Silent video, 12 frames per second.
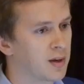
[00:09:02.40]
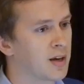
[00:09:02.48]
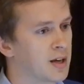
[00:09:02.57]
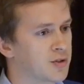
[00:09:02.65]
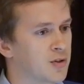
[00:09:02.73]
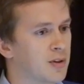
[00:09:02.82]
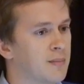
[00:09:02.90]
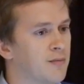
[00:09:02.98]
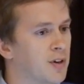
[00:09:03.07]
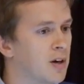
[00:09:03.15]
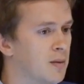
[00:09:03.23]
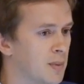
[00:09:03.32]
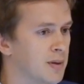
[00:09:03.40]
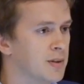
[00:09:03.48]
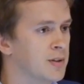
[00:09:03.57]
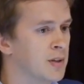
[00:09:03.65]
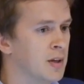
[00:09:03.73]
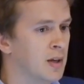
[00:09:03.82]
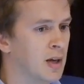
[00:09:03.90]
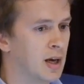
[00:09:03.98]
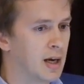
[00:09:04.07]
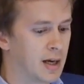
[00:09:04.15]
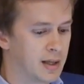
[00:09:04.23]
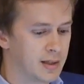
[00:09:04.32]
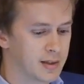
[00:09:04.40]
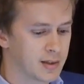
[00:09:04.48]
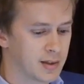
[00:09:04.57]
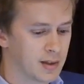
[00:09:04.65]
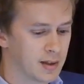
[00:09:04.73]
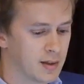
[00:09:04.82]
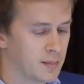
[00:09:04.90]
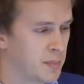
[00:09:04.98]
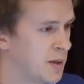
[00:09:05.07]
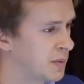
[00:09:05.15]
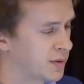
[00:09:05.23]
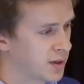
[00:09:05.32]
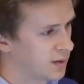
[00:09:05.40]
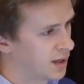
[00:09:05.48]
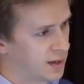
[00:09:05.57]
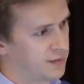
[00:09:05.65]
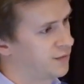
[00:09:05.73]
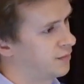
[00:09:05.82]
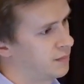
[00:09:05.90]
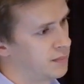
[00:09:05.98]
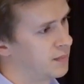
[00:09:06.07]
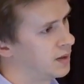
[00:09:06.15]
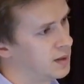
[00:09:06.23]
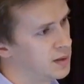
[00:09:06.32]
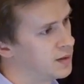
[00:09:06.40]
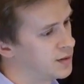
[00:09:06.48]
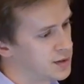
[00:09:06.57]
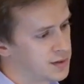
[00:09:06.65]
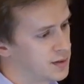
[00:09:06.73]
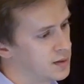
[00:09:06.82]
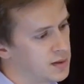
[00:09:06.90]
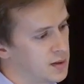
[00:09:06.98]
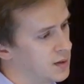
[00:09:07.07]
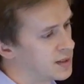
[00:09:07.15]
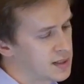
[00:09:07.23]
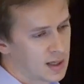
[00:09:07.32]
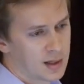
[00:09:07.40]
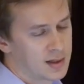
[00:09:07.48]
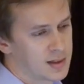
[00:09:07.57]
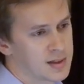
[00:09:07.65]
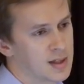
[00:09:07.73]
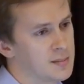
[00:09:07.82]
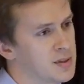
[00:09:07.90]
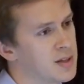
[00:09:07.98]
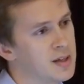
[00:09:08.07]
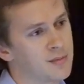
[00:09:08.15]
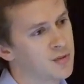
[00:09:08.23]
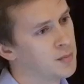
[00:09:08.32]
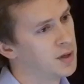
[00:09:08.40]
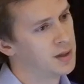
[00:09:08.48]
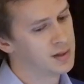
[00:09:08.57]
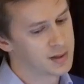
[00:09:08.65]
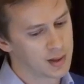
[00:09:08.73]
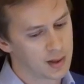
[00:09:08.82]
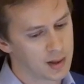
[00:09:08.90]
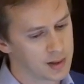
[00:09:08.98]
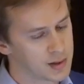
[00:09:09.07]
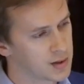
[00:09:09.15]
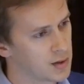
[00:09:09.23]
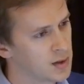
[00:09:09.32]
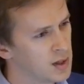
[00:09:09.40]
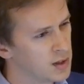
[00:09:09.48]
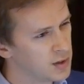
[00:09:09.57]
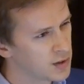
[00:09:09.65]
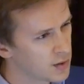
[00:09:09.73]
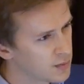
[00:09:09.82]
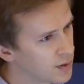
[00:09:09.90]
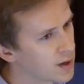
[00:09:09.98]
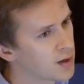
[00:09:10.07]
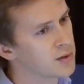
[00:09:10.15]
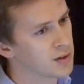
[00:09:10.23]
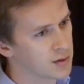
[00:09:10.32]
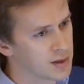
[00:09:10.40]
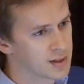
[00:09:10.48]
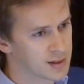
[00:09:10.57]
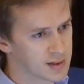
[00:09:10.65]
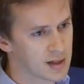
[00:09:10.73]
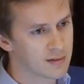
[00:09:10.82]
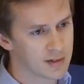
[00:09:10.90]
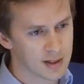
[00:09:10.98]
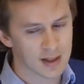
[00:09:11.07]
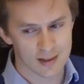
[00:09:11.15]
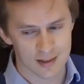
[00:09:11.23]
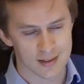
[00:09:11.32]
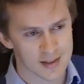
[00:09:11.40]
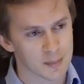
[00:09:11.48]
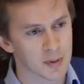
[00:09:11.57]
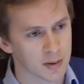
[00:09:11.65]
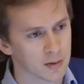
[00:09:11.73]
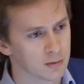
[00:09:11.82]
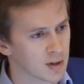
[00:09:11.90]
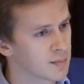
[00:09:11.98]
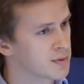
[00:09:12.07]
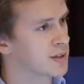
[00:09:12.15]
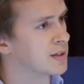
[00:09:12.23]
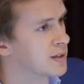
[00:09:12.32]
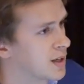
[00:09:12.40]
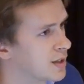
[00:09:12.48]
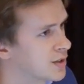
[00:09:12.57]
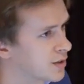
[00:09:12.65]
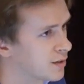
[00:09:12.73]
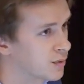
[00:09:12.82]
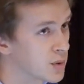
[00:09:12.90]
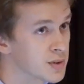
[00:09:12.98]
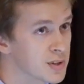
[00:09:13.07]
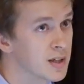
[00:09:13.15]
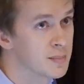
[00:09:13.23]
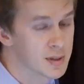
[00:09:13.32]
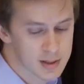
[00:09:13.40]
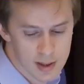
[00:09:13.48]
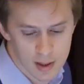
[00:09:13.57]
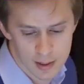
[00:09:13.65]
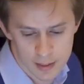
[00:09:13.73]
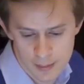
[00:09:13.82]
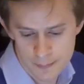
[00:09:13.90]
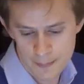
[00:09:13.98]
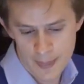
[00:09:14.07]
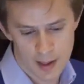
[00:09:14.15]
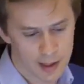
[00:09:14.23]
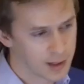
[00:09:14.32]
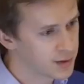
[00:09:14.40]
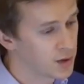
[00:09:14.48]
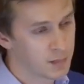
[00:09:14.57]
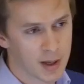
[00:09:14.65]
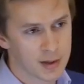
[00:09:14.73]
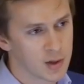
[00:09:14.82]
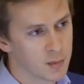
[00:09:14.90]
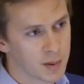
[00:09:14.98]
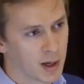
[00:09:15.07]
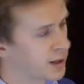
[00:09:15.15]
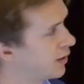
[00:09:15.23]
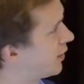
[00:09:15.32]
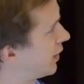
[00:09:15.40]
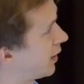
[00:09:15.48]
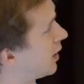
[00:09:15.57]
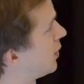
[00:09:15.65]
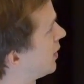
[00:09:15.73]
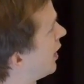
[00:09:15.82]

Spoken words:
an unnatural environment, and people don't have exactly the same sleep from night to night, so you don't know that you're necessarily getting a typical representation of what sleep is like. And I don't know about you, but I don't think I